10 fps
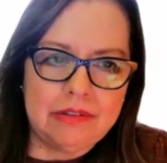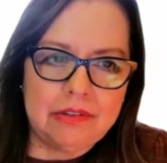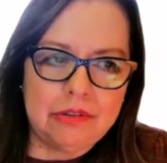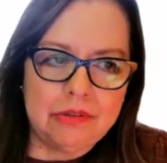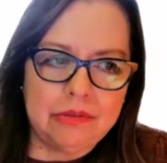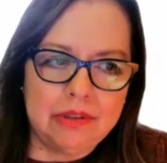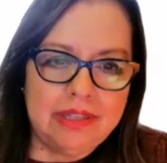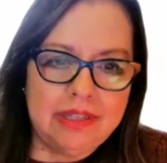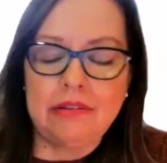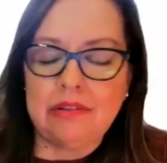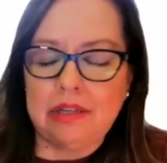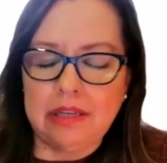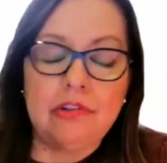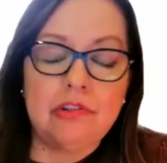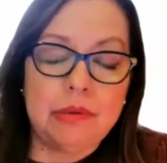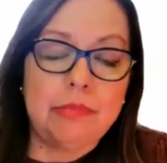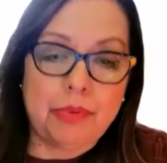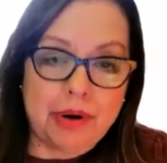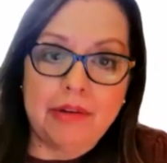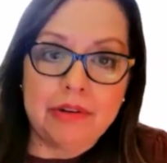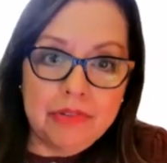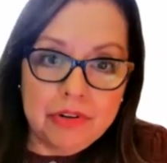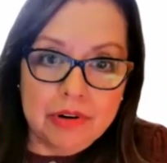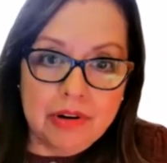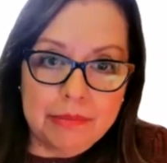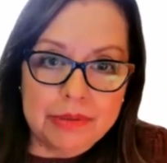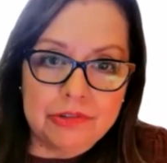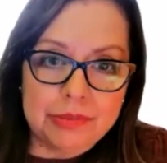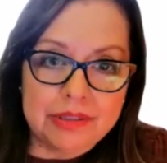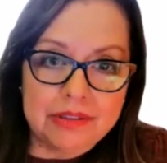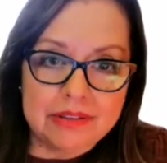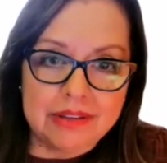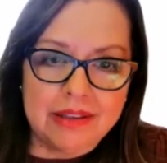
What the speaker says: to, yes, I think you should be proud of your accomplishments,